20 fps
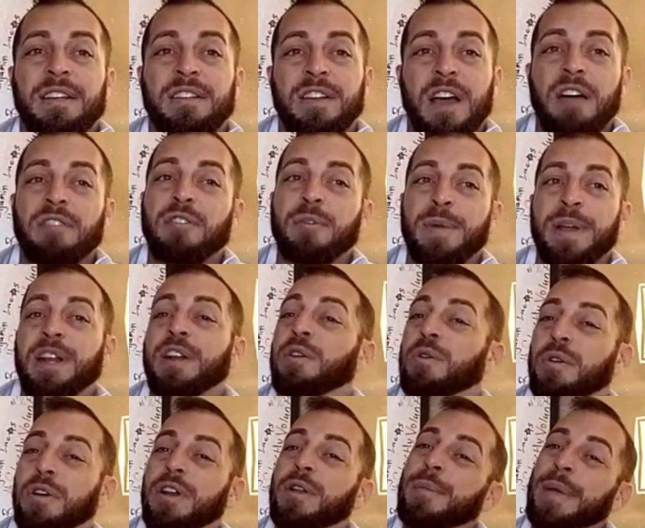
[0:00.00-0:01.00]
government, in
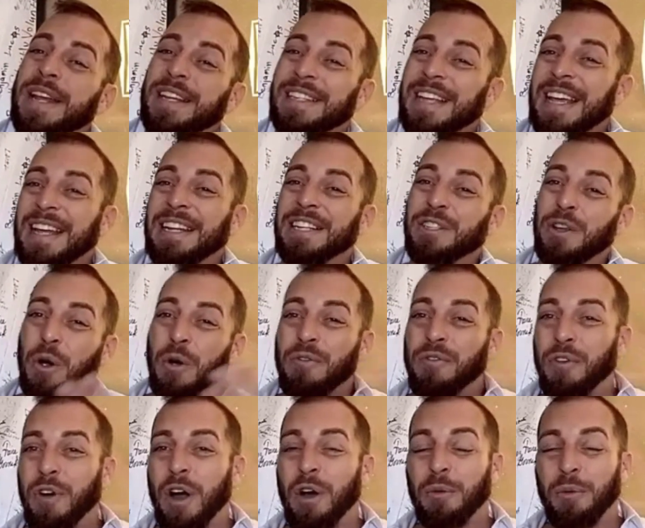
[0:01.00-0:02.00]
order to maintain its
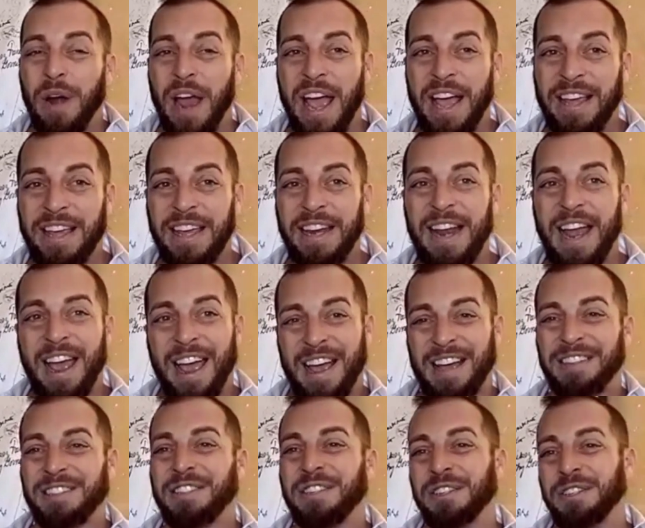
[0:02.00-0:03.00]
overall racket,
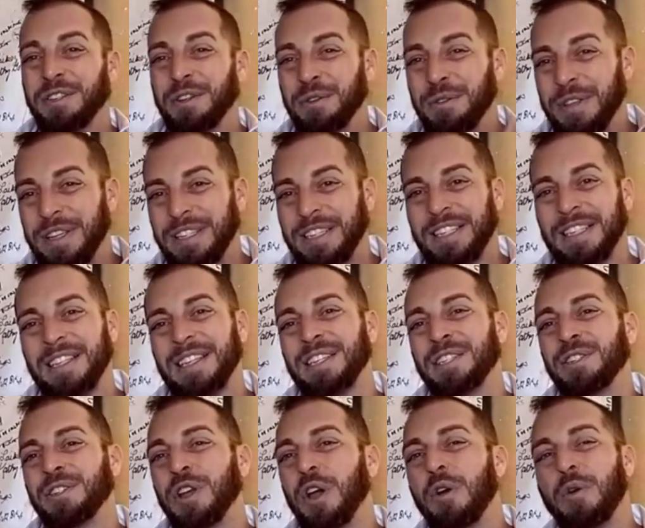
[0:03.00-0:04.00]
has to do this at
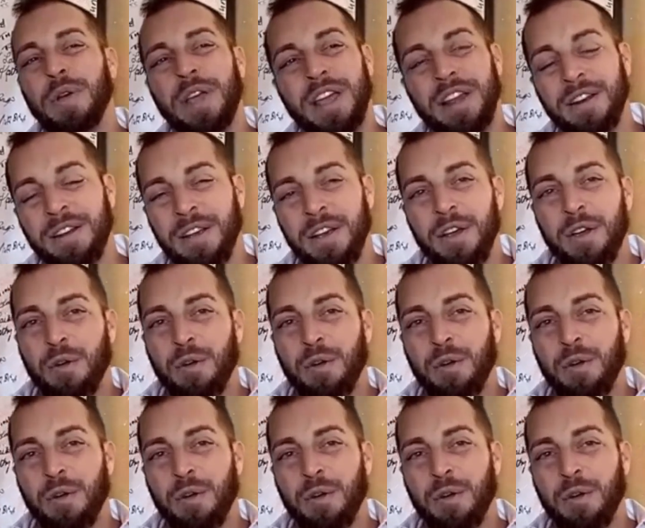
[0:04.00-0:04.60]
least token,